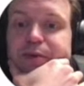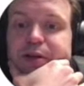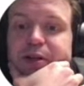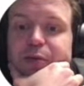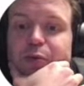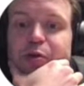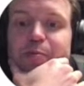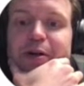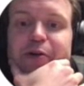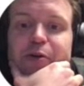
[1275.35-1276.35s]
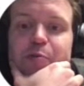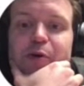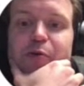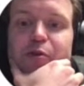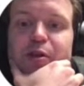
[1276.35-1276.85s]
and it was a better
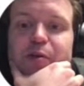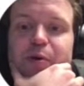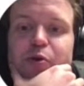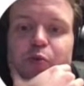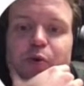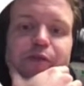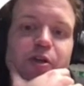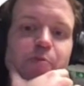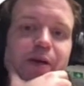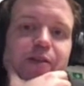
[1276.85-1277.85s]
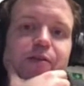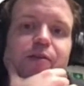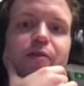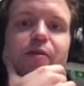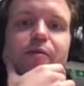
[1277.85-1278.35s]
experience than most would have expected
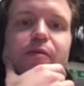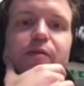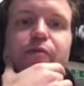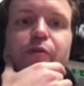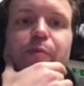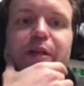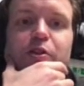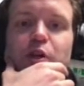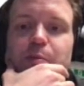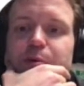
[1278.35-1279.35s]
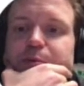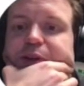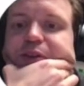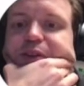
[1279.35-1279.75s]
from that chip. But